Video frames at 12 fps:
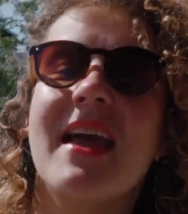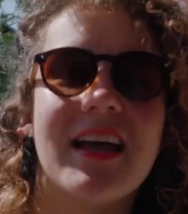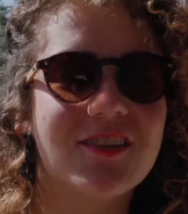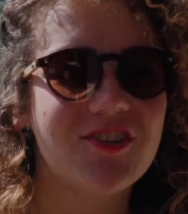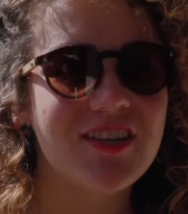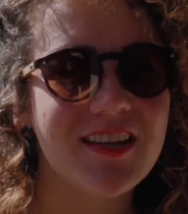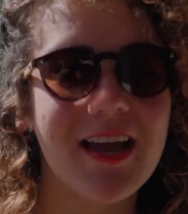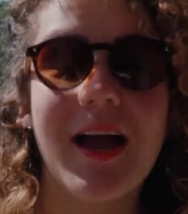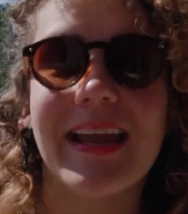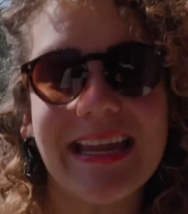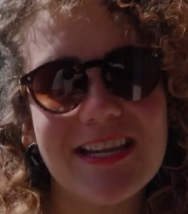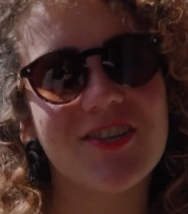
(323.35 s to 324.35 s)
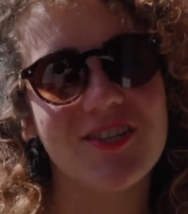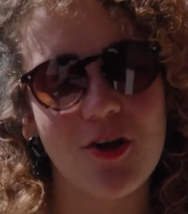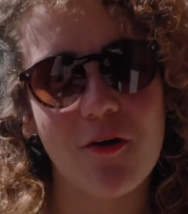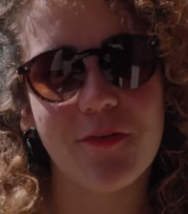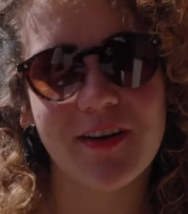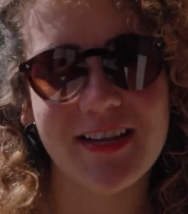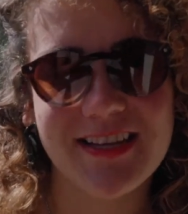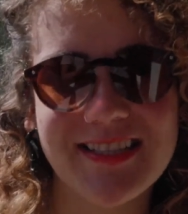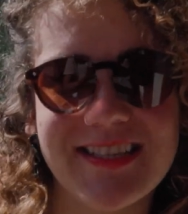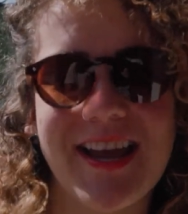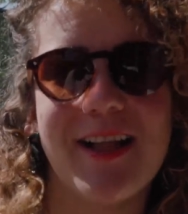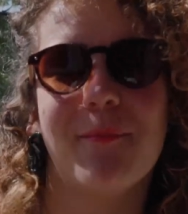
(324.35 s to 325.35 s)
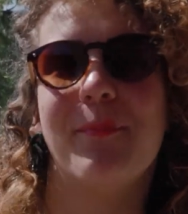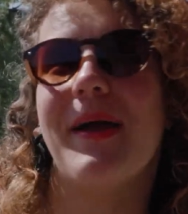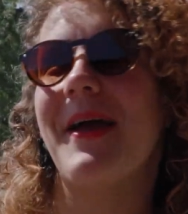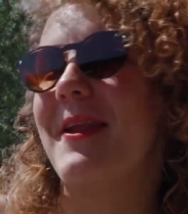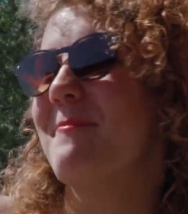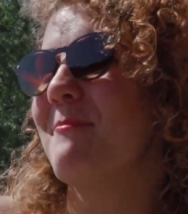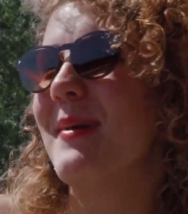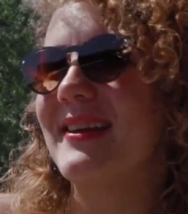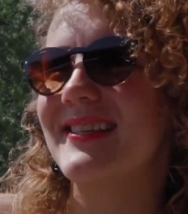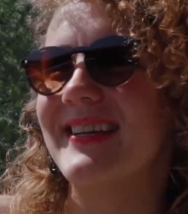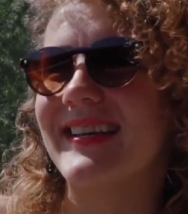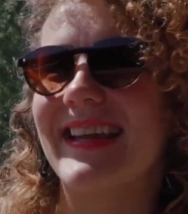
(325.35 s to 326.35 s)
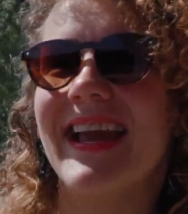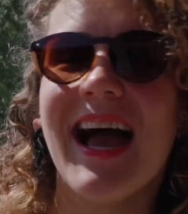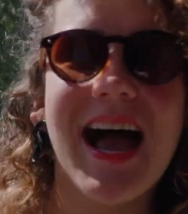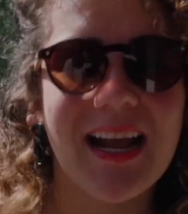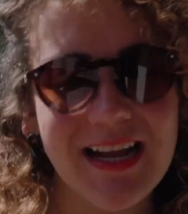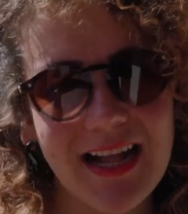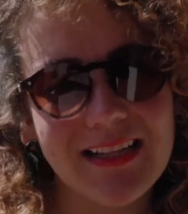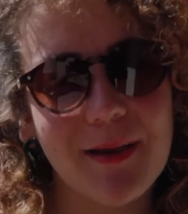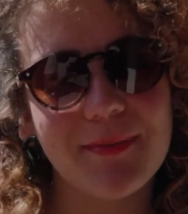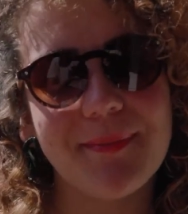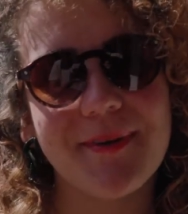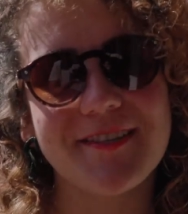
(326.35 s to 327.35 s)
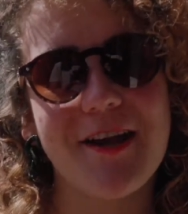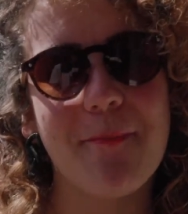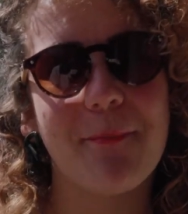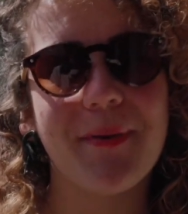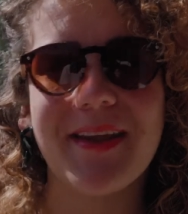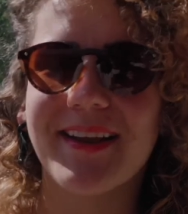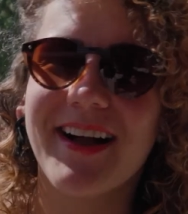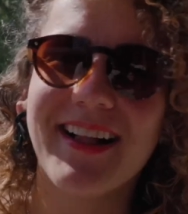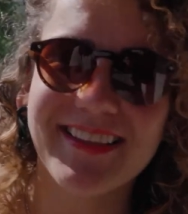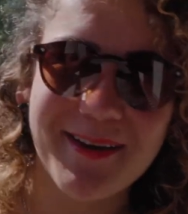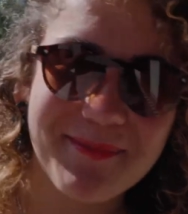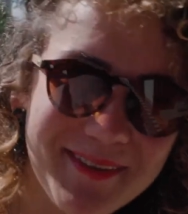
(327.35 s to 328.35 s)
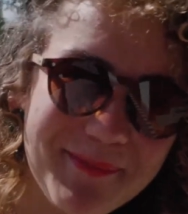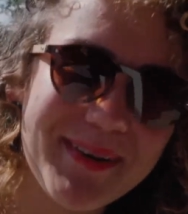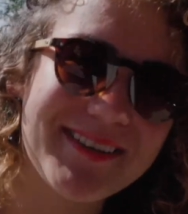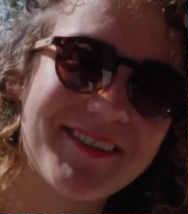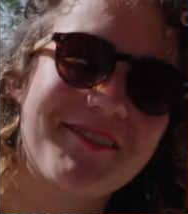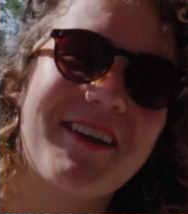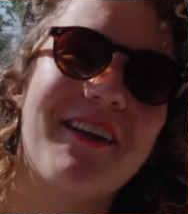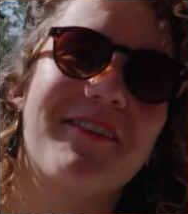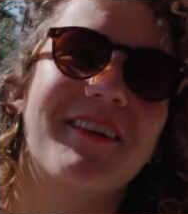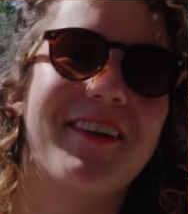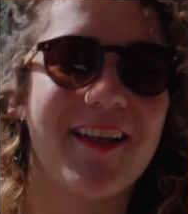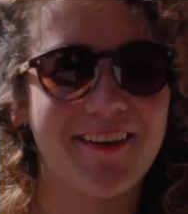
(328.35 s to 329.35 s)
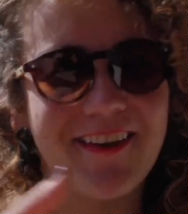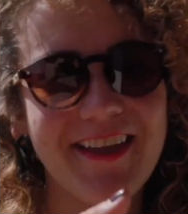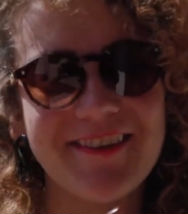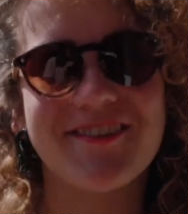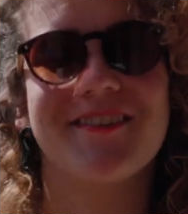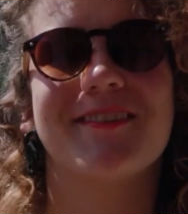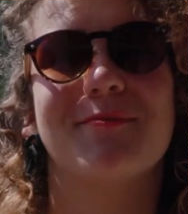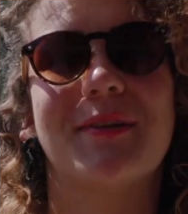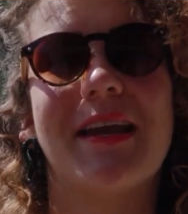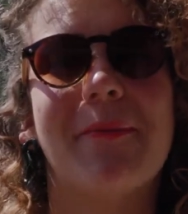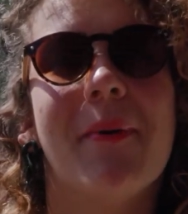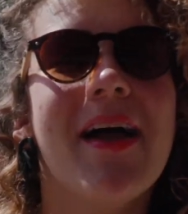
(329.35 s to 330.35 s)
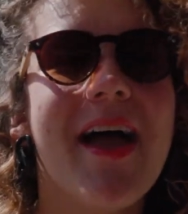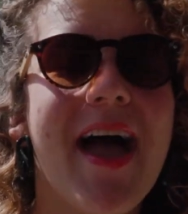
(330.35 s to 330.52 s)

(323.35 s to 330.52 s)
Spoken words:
and he just offered his help and basically called up the bus company, called up the bus driver, got connections with him,